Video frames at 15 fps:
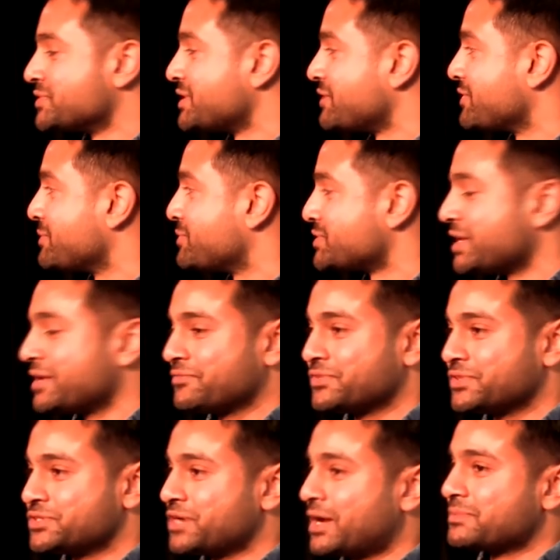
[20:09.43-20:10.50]
70% for
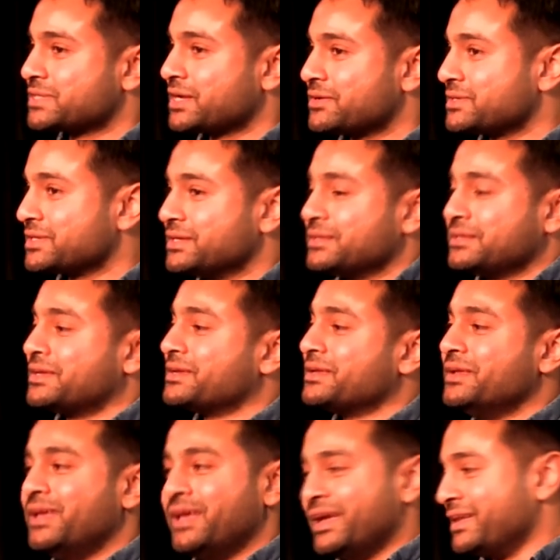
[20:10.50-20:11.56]
the jobs guarantee. Like,
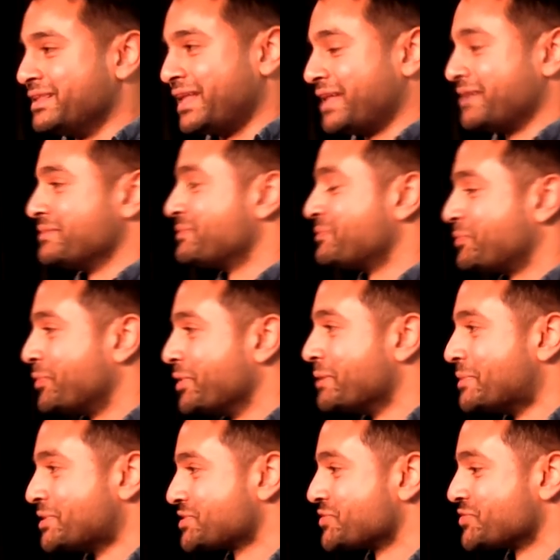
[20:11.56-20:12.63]
that pretty
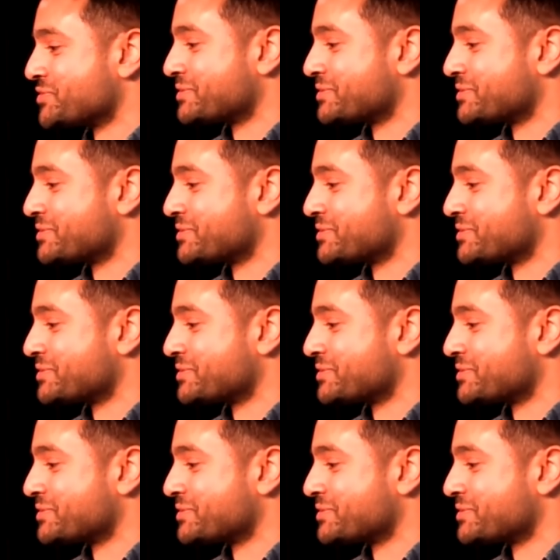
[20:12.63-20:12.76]
much